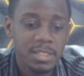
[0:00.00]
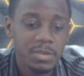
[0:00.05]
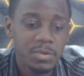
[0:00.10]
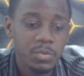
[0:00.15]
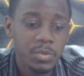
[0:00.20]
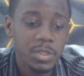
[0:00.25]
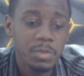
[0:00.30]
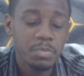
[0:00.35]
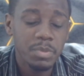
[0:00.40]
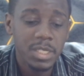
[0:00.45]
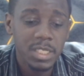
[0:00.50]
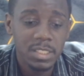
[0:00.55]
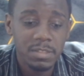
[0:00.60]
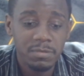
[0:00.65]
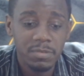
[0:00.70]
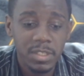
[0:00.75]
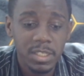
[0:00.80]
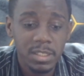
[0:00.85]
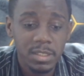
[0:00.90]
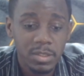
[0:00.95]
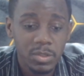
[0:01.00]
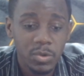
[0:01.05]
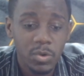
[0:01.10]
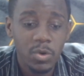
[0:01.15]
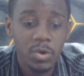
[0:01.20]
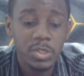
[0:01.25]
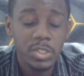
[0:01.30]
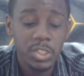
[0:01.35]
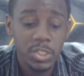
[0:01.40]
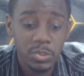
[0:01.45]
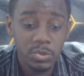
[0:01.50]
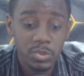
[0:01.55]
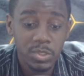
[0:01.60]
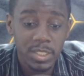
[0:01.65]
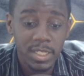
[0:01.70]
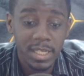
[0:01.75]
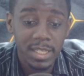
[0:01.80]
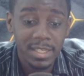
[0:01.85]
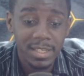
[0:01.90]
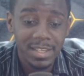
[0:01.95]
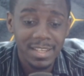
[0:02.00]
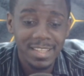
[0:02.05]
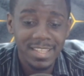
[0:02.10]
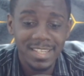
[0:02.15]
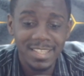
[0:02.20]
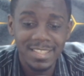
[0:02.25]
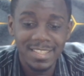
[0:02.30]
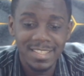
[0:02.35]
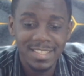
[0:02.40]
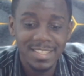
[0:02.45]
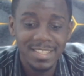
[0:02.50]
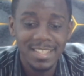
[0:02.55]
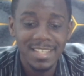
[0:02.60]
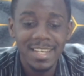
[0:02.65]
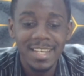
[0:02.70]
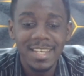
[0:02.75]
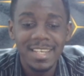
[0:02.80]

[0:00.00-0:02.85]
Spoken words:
with PSV on Tuesday. That is it.